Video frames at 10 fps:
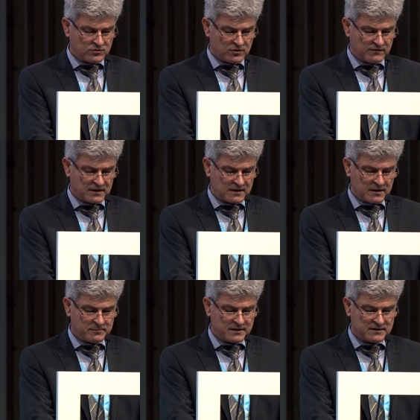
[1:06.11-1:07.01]
to
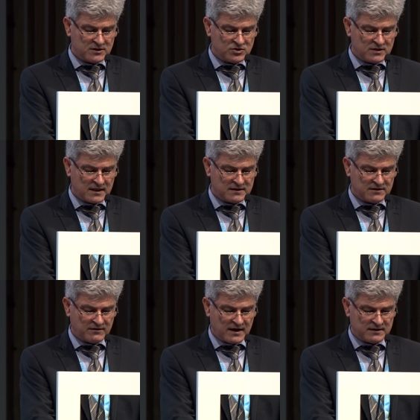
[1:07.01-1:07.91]
overcome the digital
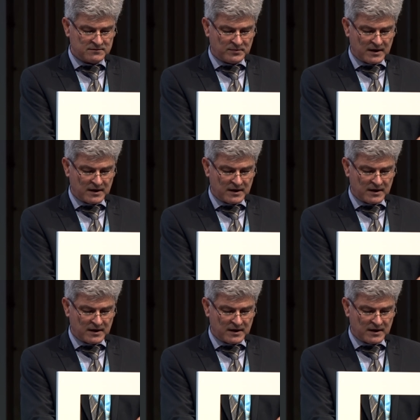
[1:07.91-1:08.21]
divide